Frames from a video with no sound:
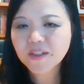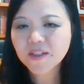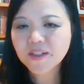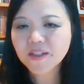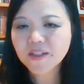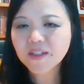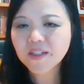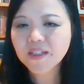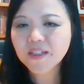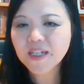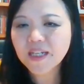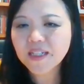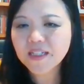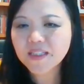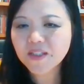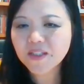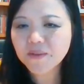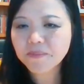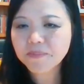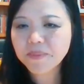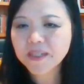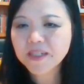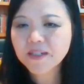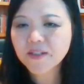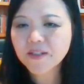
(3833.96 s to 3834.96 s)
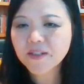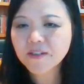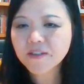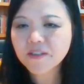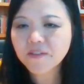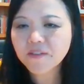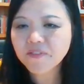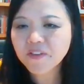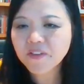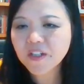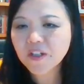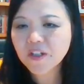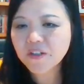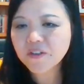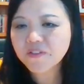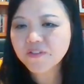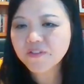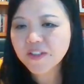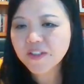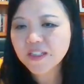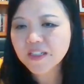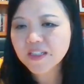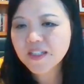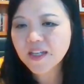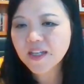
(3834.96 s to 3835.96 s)
Okay, so because of
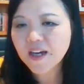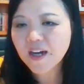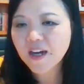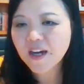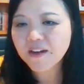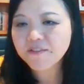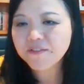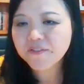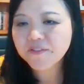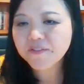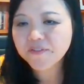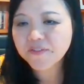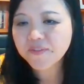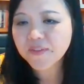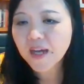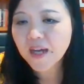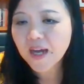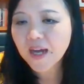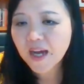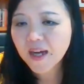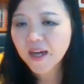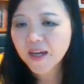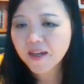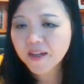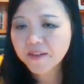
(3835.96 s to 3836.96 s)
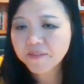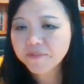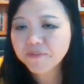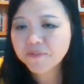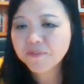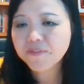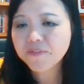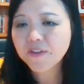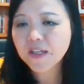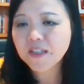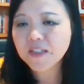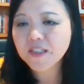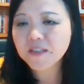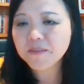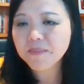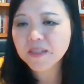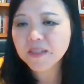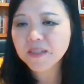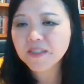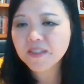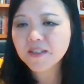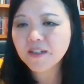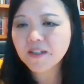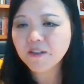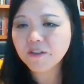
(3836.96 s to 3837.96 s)
COVID, I've found
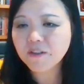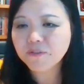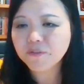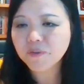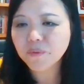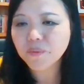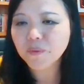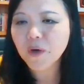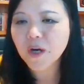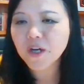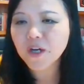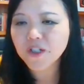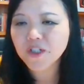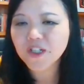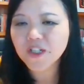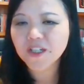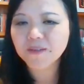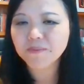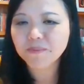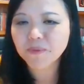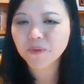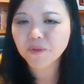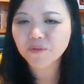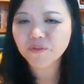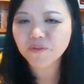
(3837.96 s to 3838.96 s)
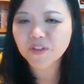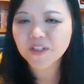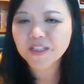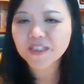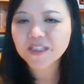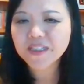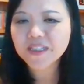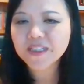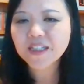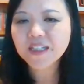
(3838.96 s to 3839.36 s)
myself watching movies